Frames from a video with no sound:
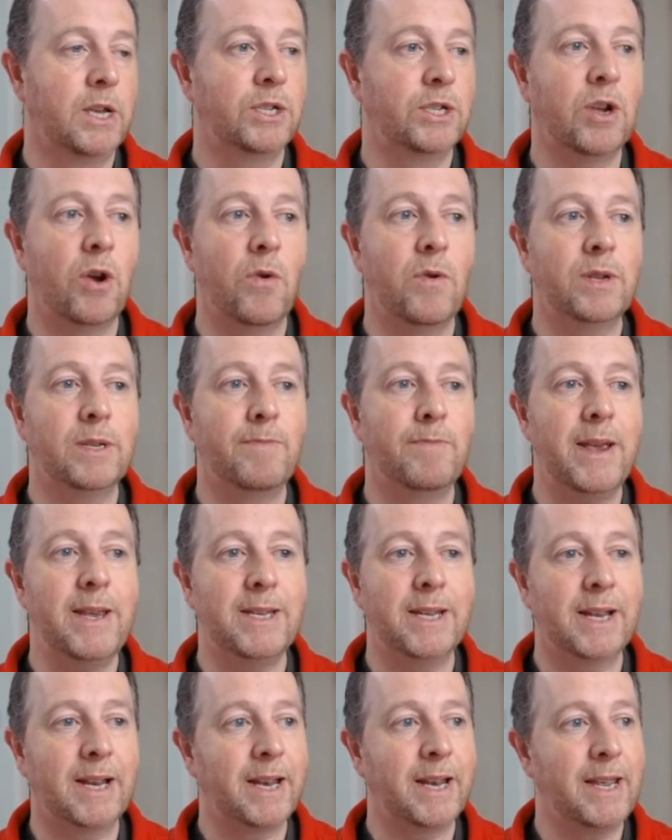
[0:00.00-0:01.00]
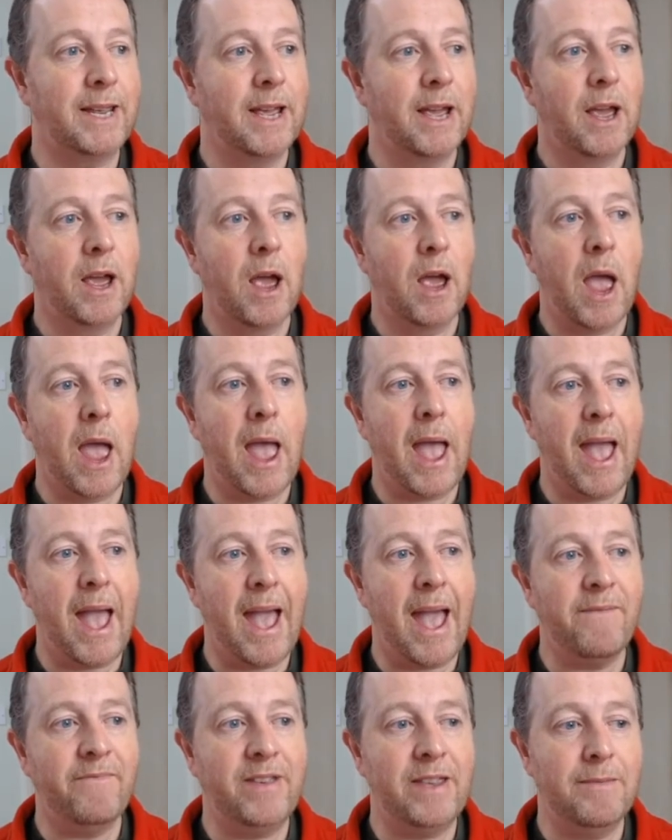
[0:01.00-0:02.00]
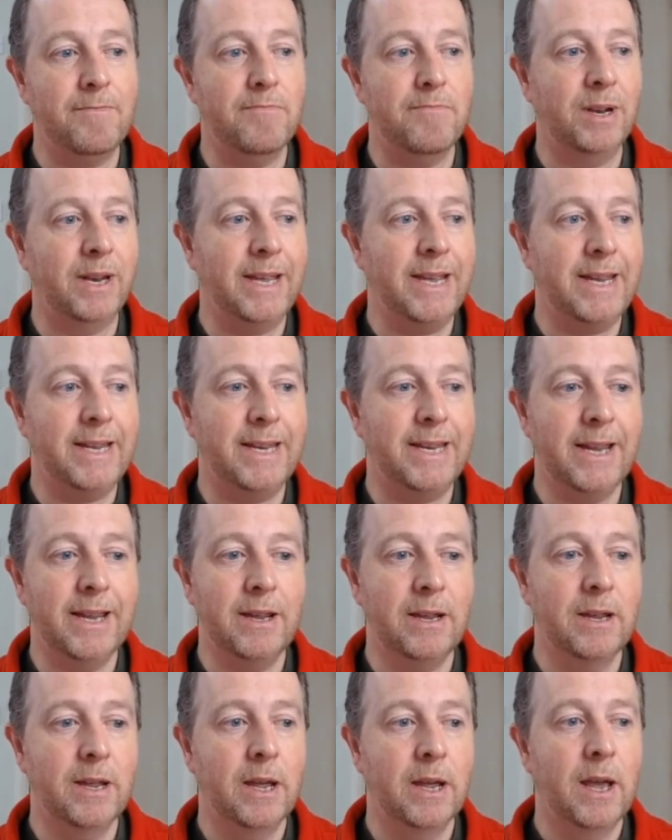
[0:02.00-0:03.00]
so it's basically heavy bleeding